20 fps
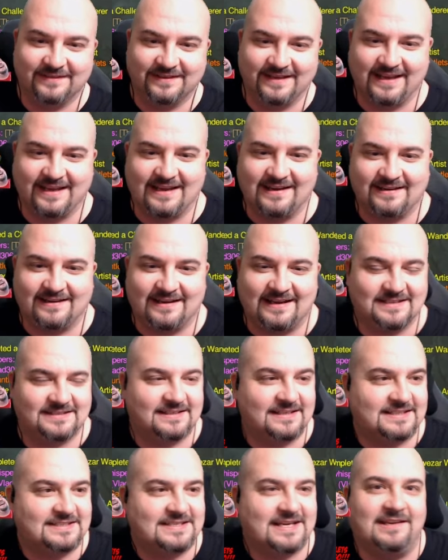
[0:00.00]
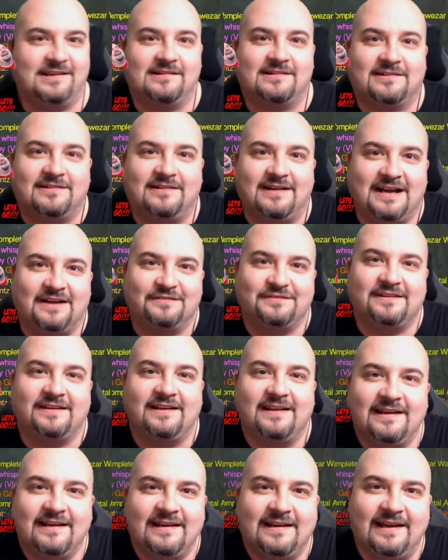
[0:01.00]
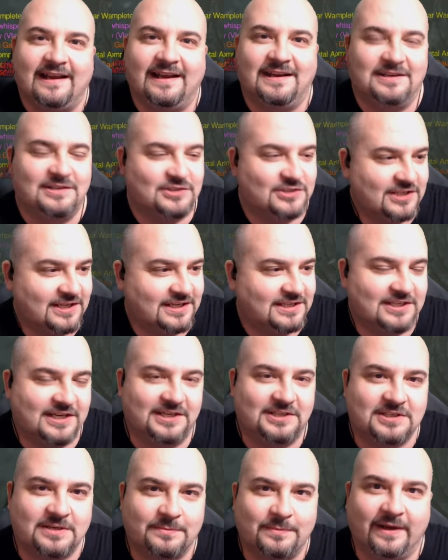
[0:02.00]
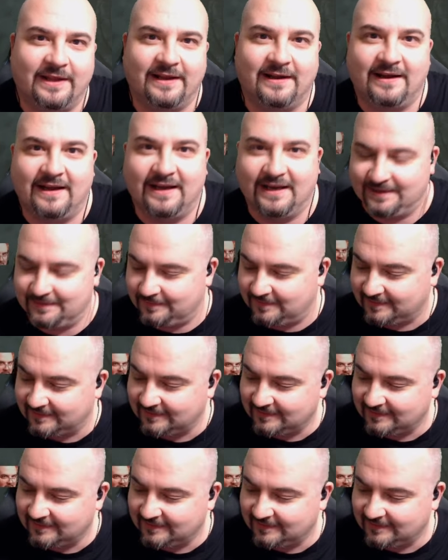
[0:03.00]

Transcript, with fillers: There you go, guys. That's how you craft a G G Triple A item